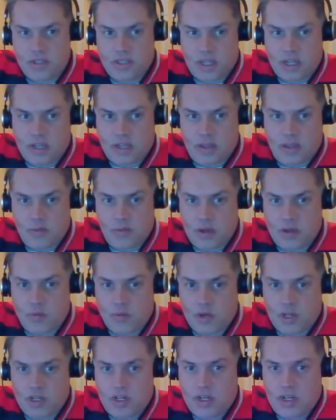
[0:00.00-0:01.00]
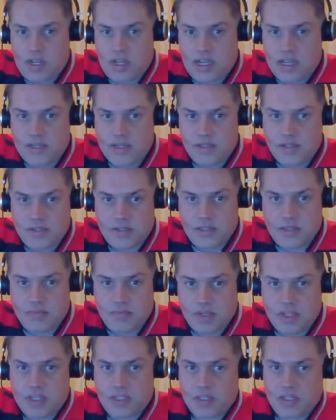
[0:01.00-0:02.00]
3-1, as did
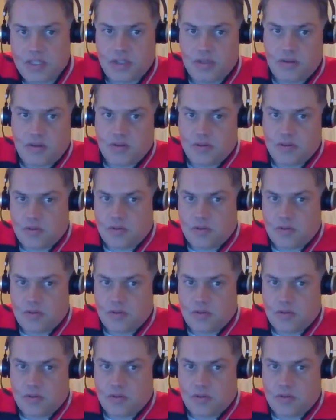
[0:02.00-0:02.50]
Melissa.